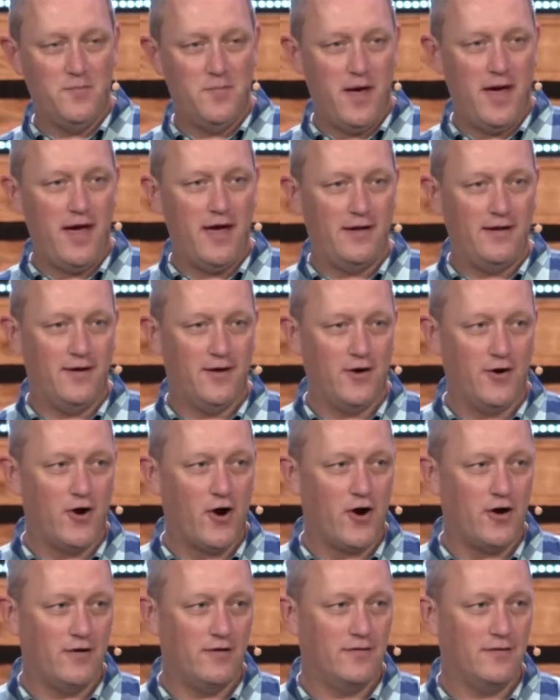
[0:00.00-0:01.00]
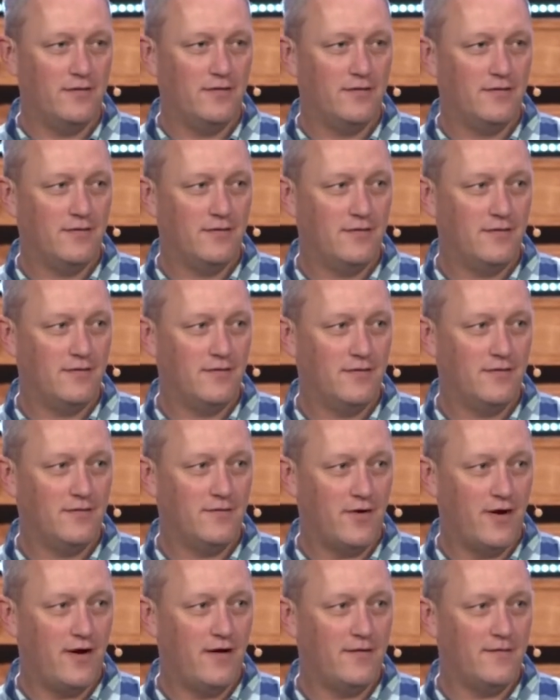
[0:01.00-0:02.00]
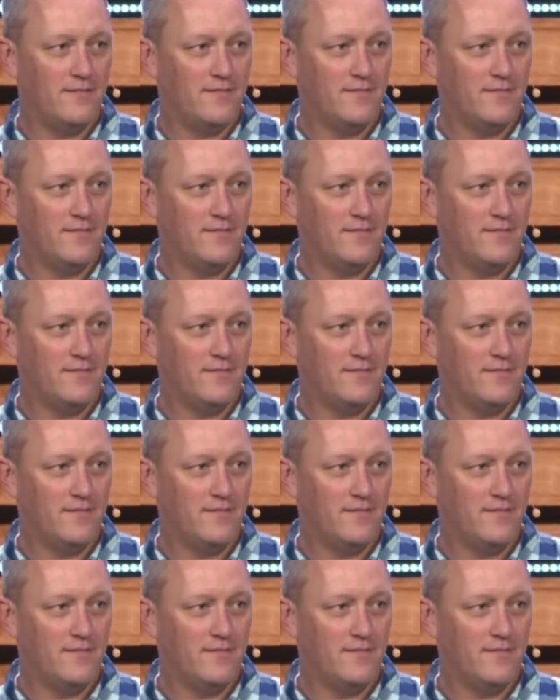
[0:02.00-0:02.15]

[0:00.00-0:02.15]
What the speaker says: made in a garden, right?